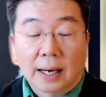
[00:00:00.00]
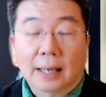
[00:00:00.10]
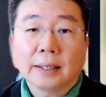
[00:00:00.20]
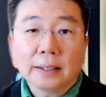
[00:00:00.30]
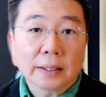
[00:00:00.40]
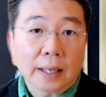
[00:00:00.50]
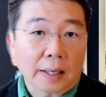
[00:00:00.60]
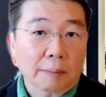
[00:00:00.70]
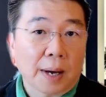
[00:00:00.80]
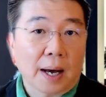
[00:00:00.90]
I think the
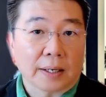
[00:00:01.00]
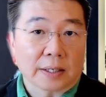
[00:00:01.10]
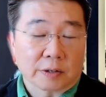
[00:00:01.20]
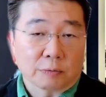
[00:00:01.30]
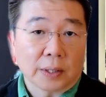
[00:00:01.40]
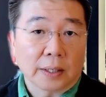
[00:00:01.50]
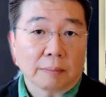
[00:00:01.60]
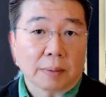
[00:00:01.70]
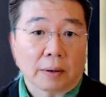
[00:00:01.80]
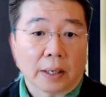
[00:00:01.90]
other part is really
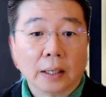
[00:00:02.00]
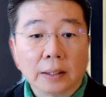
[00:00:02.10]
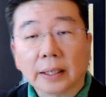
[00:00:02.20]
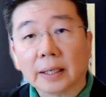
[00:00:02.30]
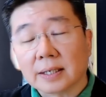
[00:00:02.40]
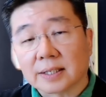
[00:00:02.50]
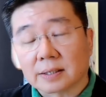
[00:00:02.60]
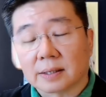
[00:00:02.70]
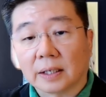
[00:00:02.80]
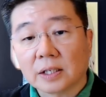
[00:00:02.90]
about earning and
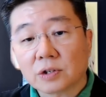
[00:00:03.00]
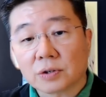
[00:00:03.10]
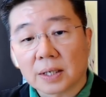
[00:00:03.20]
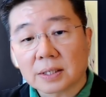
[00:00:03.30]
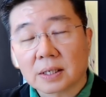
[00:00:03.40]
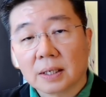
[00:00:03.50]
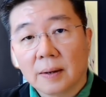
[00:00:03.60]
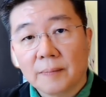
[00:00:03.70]
sustaining trust.